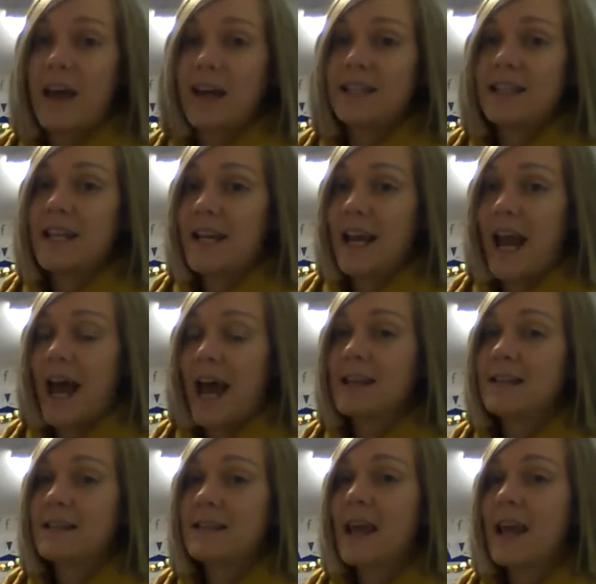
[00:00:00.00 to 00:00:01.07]
13
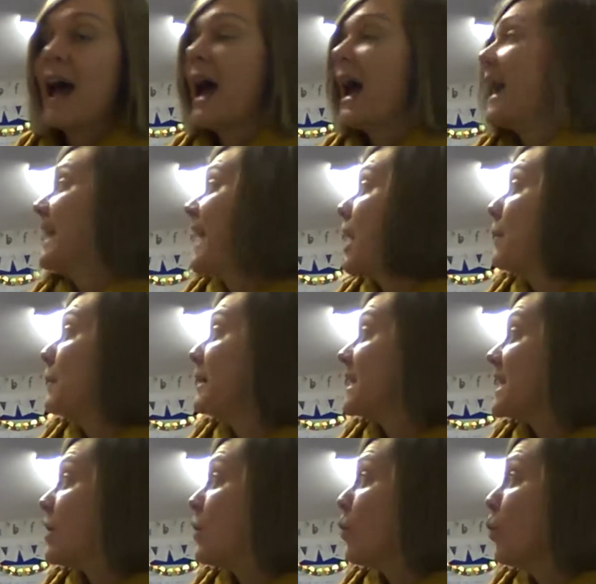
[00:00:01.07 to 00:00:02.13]
has and how
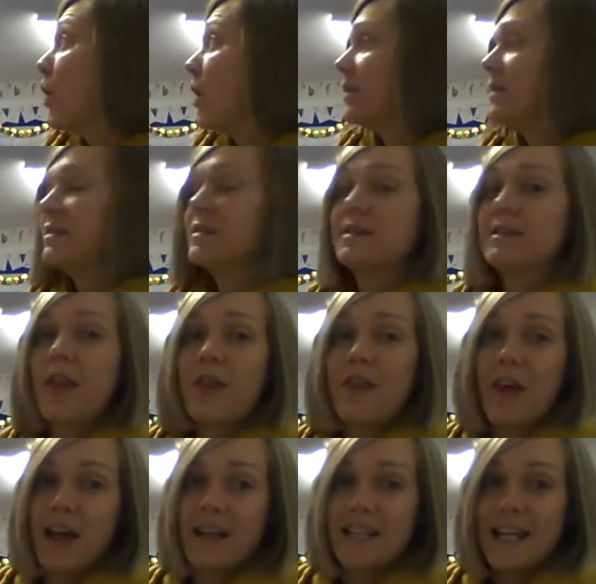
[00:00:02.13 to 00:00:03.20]
many ones
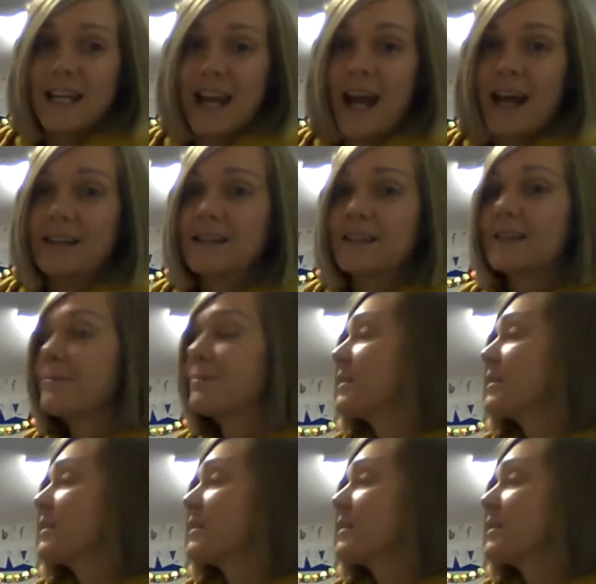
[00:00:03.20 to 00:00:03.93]
13 has.